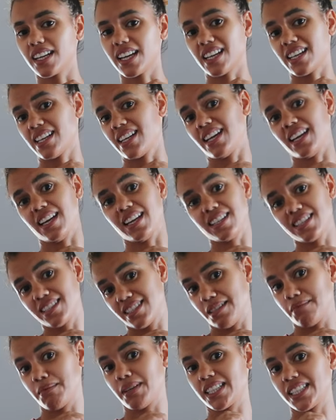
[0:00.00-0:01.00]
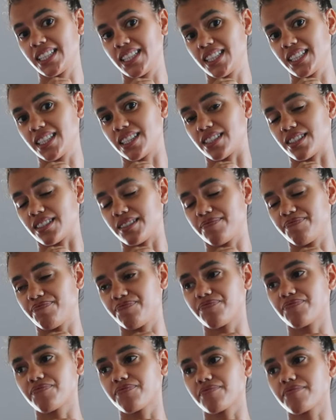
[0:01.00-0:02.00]
And I can see my sister.
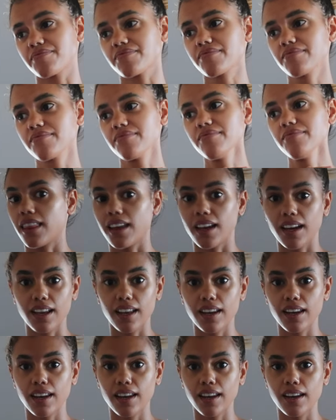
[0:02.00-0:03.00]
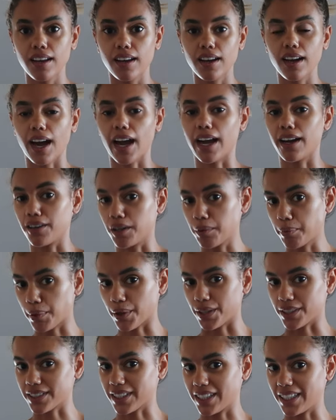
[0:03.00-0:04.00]
And then I got a
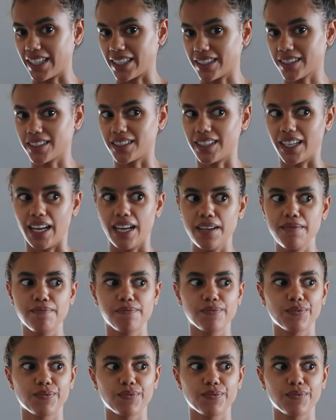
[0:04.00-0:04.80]
parcel yesterday,